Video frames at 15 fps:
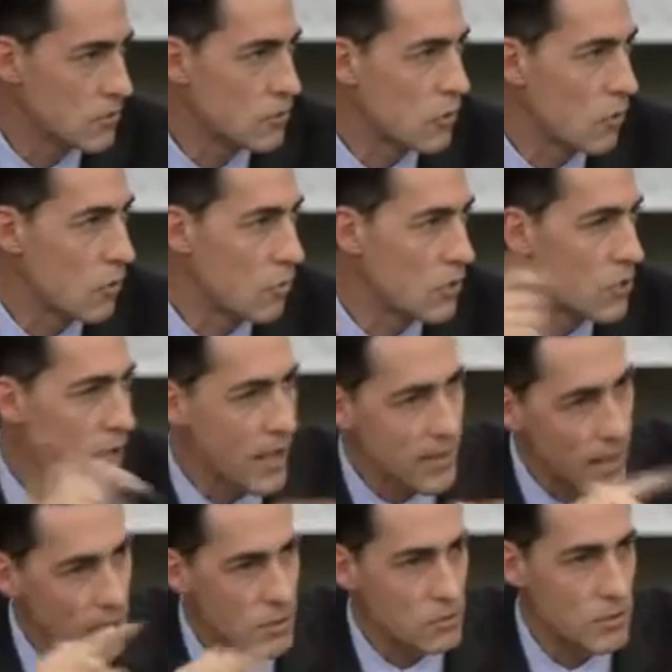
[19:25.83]
So when you
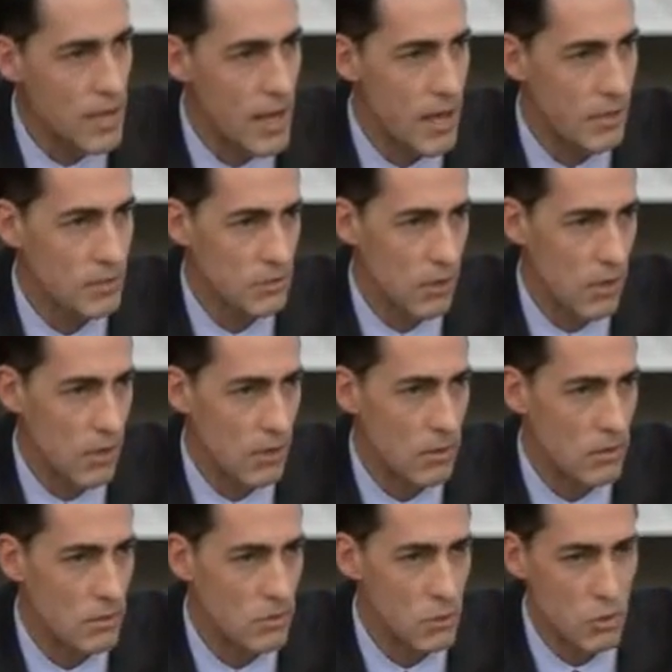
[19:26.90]
add that new tax
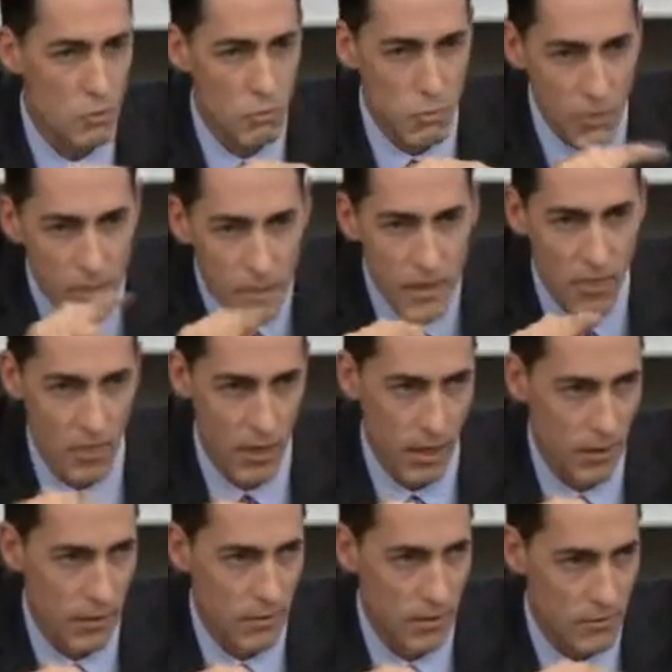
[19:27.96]
on, do you really
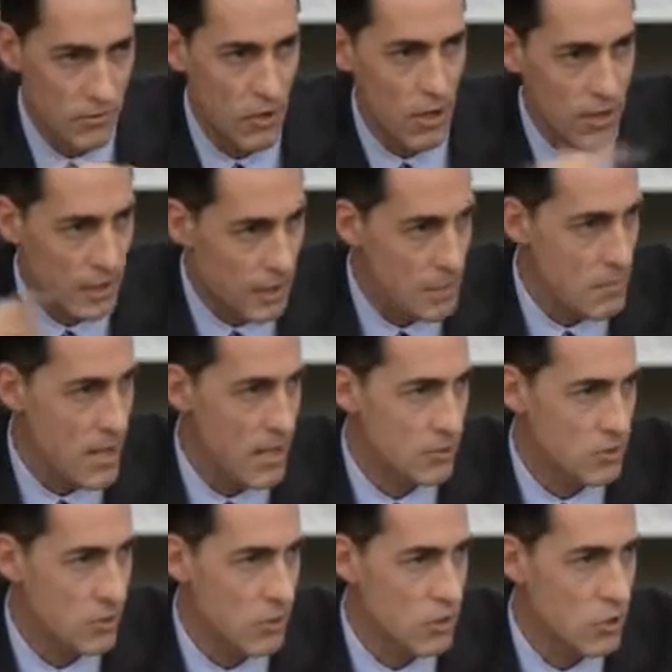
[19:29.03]
think it's not going to get
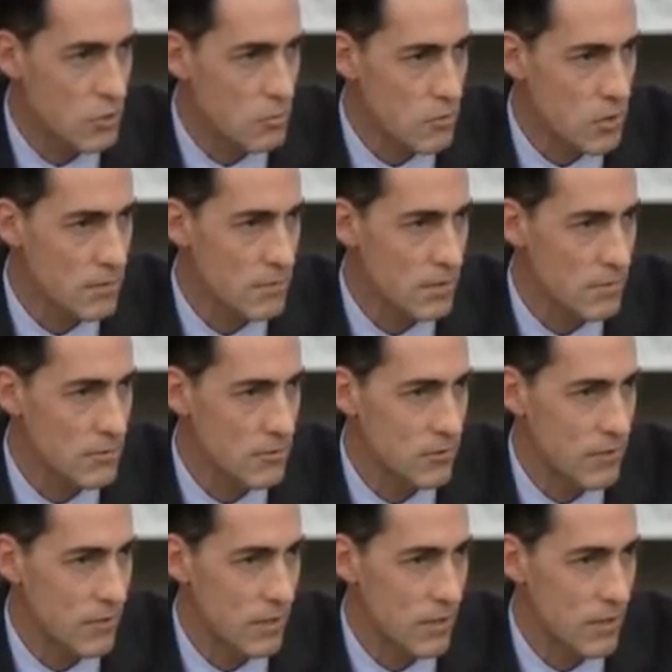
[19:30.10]
passed on to your premiums?